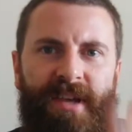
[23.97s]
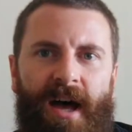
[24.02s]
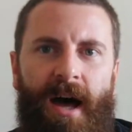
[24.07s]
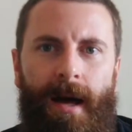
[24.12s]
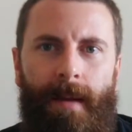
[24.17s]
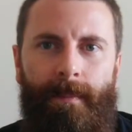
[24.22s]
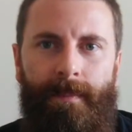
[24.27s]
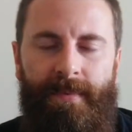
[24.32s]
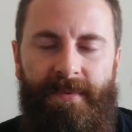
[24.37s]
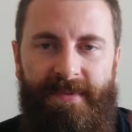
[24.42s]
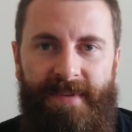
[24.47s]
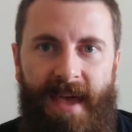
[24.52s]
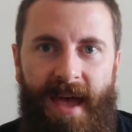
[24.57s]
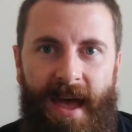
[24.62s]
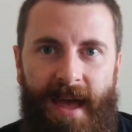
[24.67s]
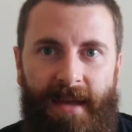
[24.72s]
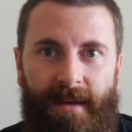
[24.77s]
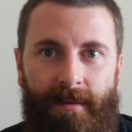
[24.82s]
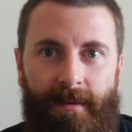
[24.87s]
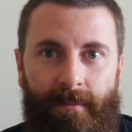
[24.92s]
top
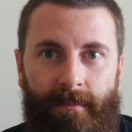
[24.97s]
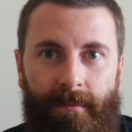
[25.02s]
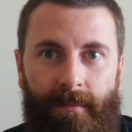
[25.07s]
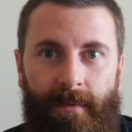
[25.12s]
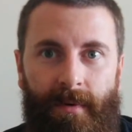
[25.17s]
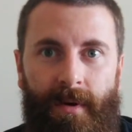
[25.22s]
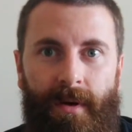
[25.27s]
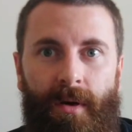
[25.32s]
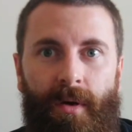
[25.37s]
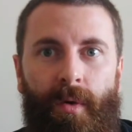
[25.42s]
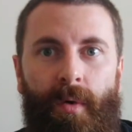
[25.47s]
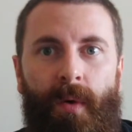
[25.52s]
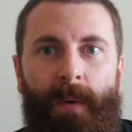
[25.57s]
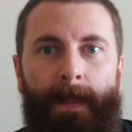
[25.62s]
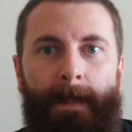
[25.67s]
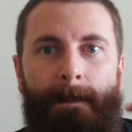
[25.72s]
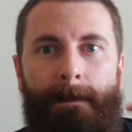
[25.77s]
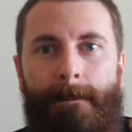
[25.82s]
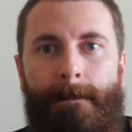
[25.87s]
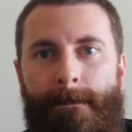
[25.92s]
10
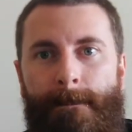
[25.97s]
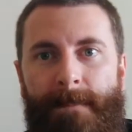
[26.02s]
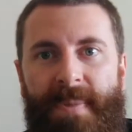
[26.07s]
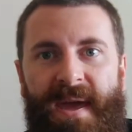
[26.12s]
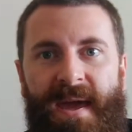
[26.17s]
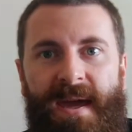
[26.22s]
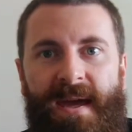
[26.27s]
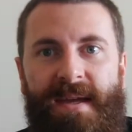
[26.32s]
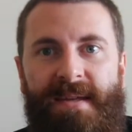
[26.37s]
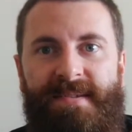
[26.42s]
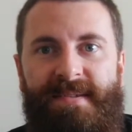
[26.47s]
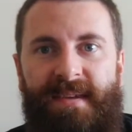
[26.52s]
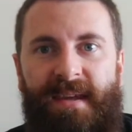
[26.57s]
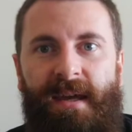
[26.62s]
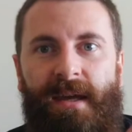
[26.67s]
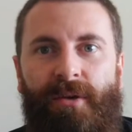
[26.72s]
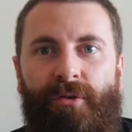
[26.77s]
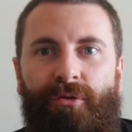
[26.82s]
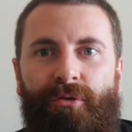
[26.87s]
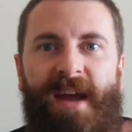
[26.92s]
beards
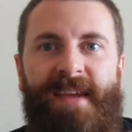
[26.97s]
in